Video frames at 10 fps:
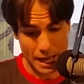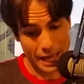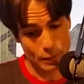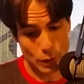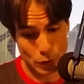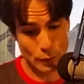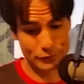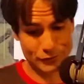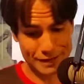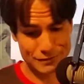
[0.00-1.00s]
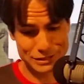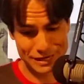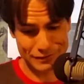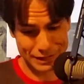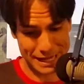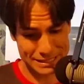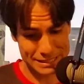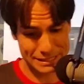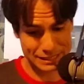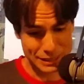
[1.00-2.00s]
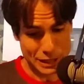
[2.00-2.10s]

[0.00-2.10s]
Hey, well, going 5-7 last season,